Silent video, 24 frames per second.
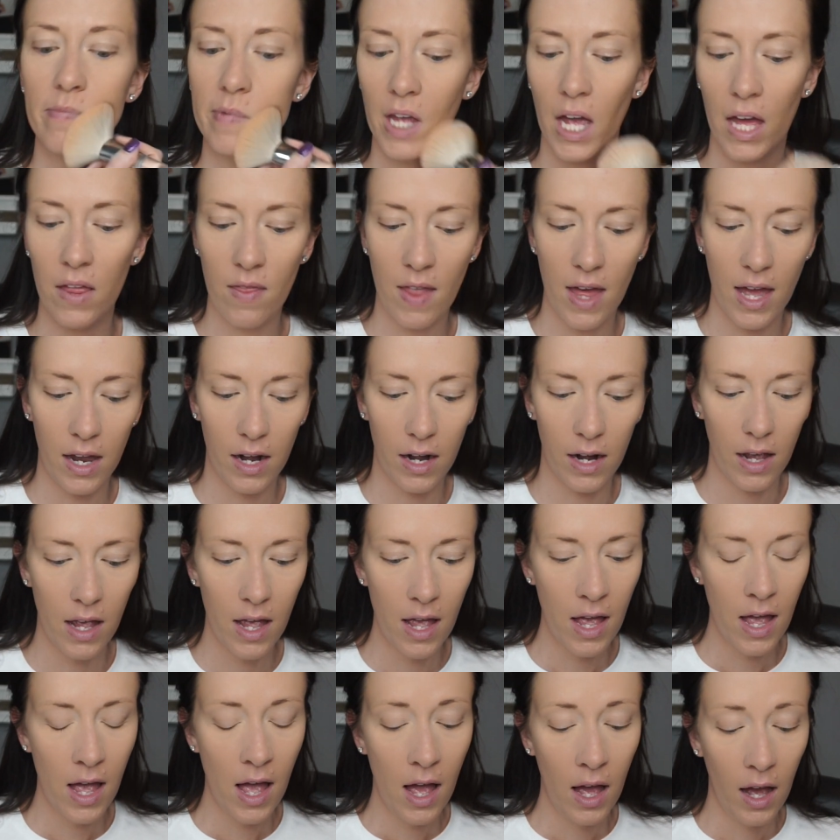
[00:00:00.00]
And then
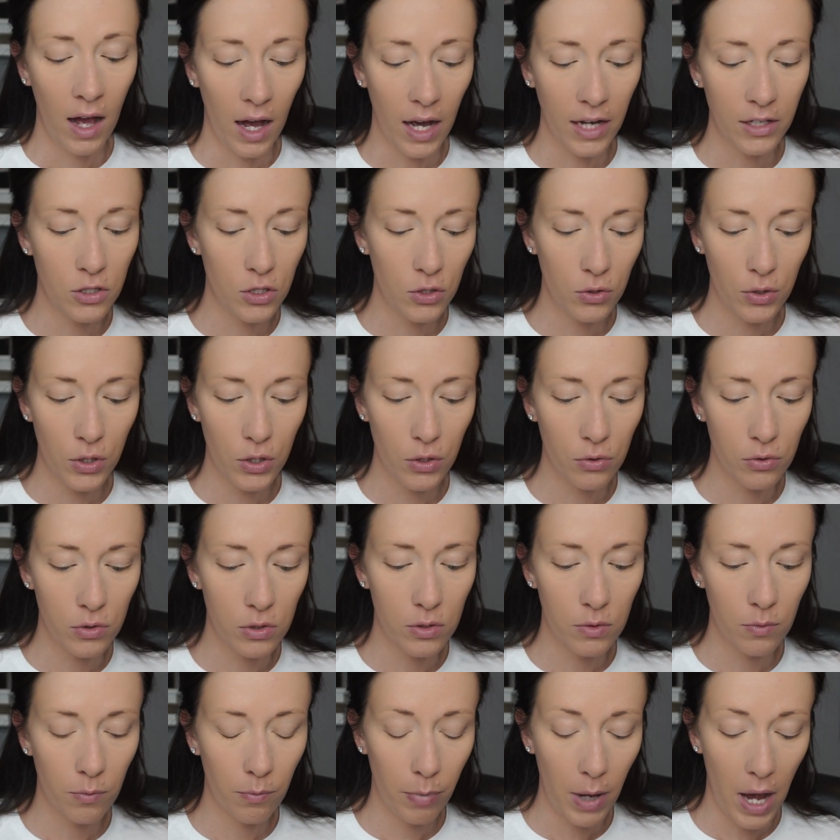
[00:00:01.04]
I do
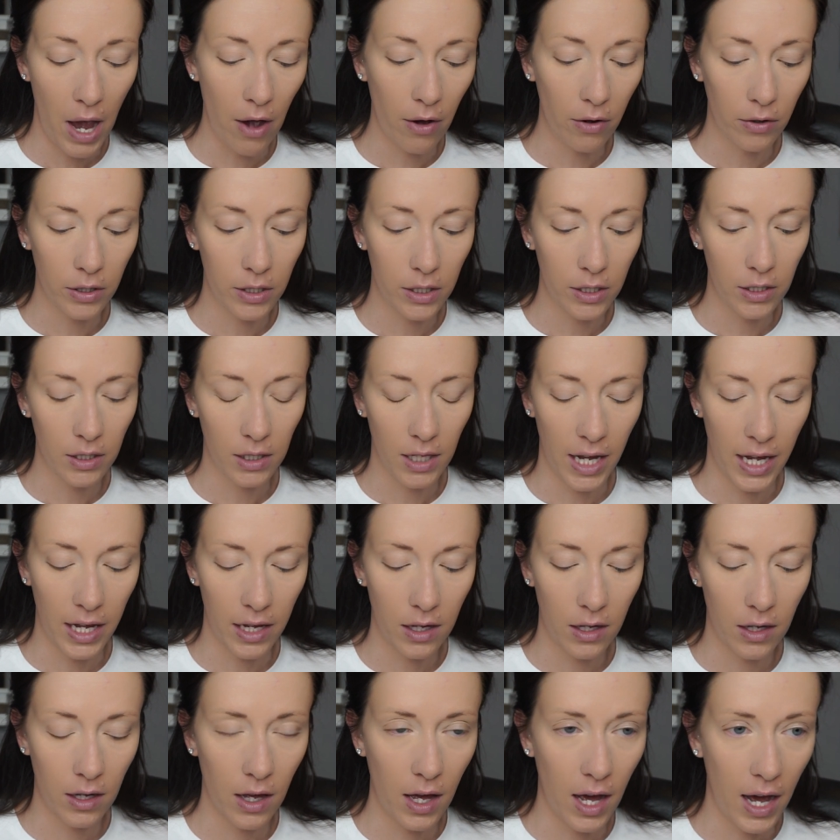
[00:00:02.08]
use powder,
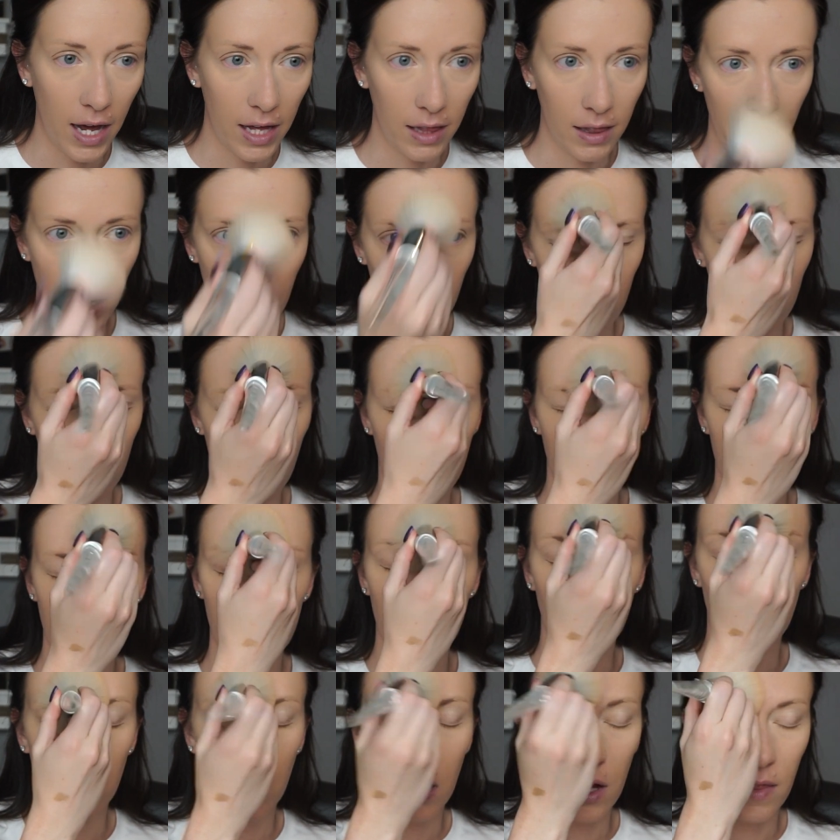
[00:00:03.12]
like highlight,
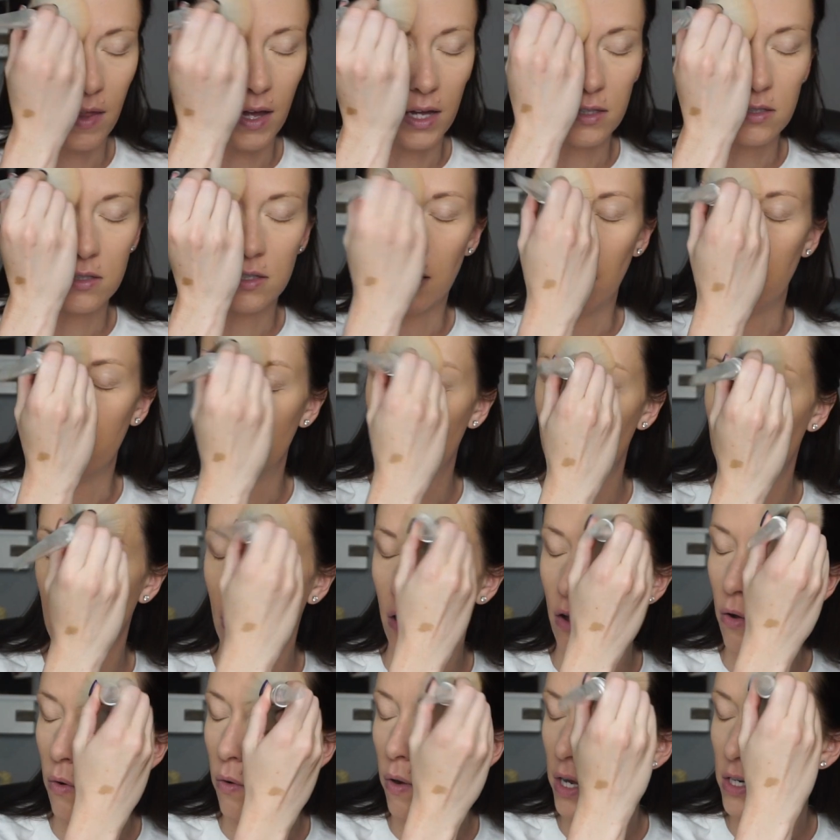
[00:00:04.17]
bronzer, all that stuff,
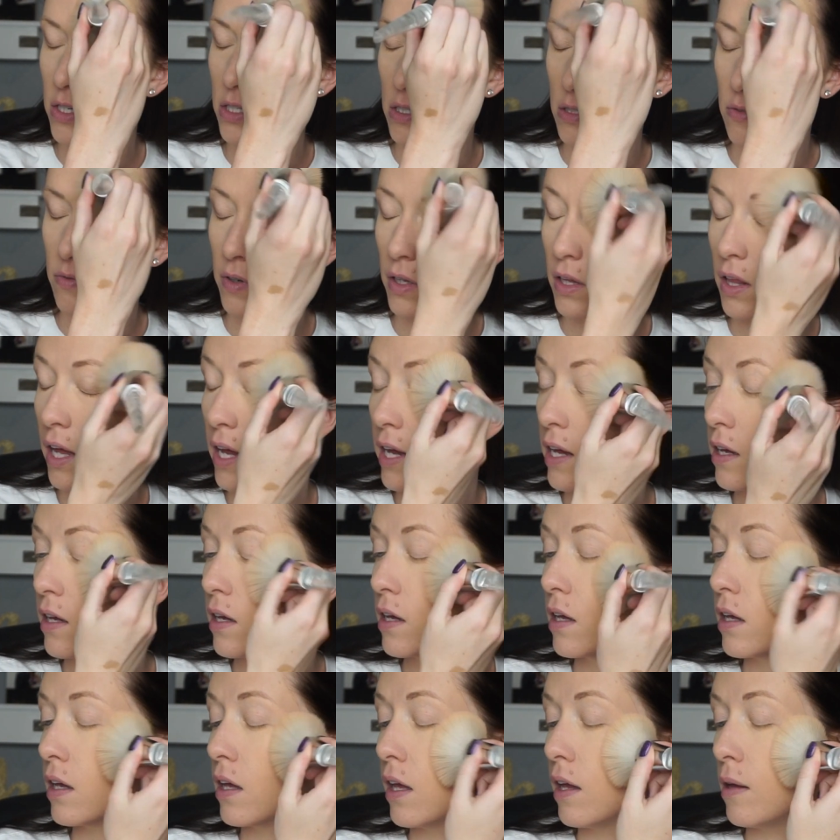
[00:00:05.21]
so I just feel
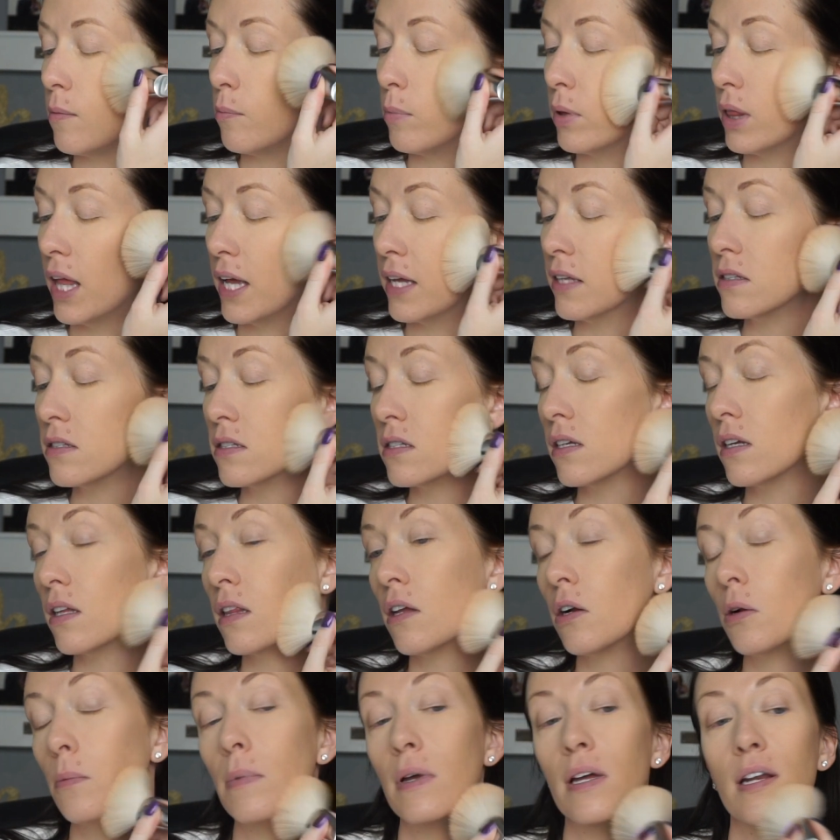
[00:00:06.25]
like it blends a
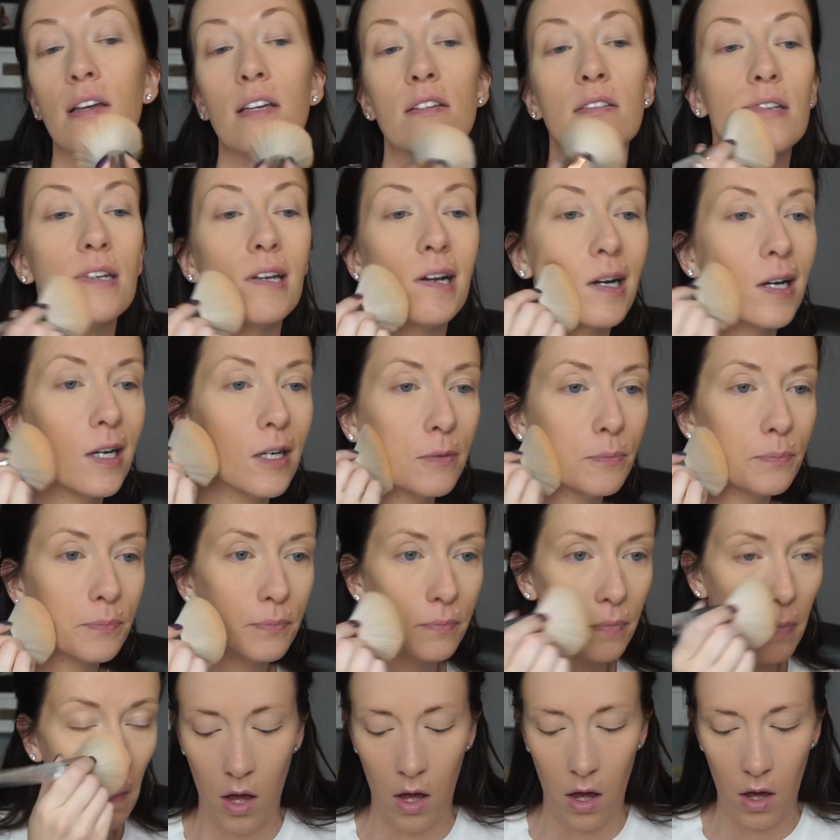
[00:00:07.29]
little bit easier.
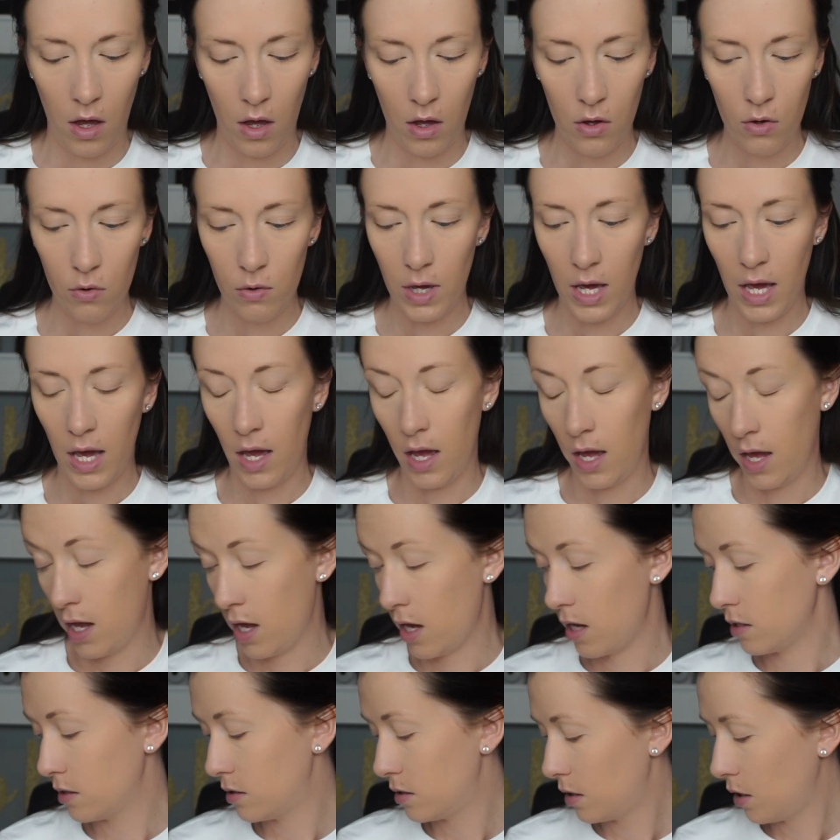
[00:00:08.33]

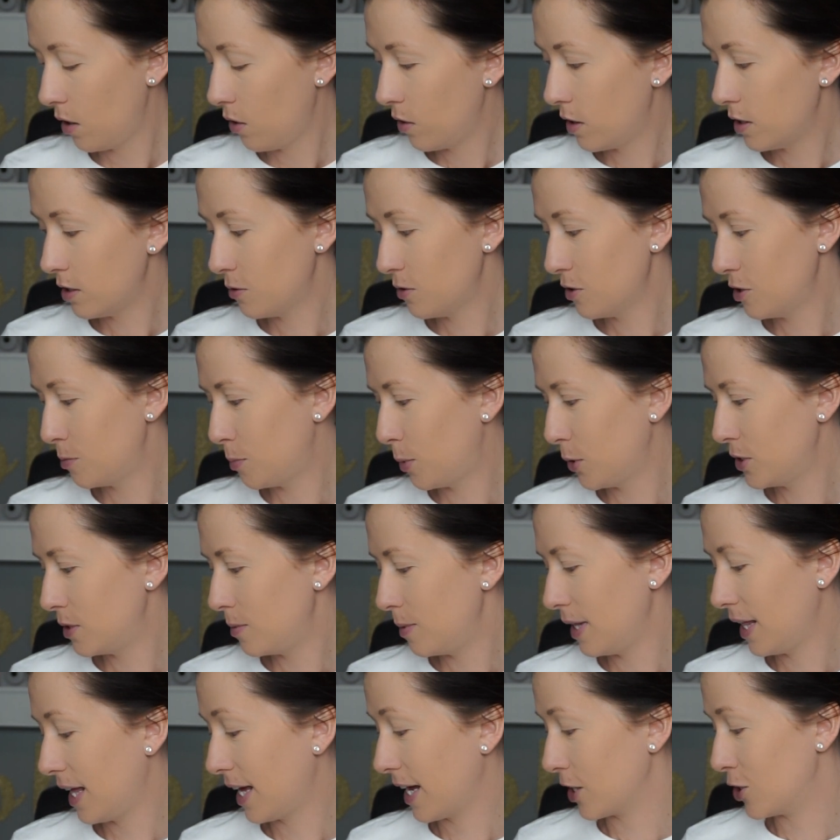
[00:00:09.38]
Okay, so this was supposed to
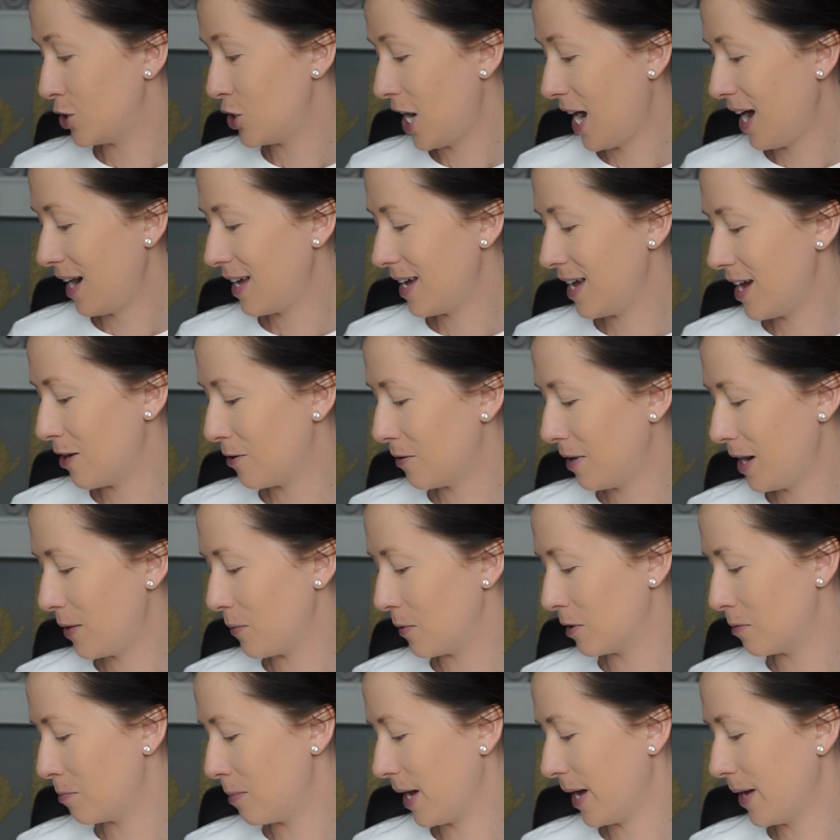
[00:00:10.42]
be like a chatty get ready
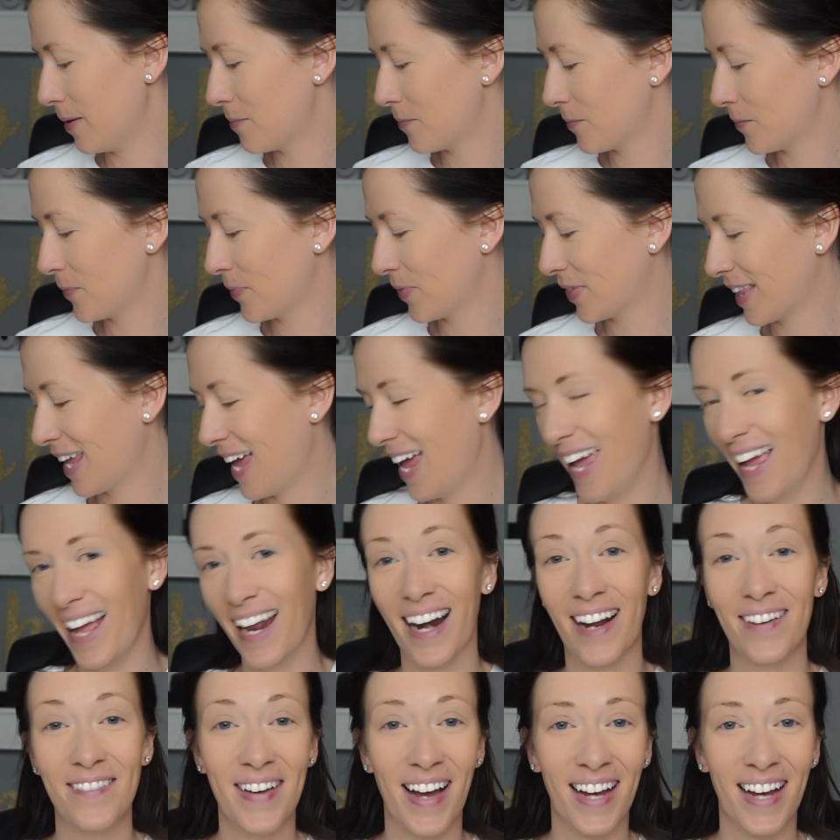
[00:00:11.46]
with me, and I'm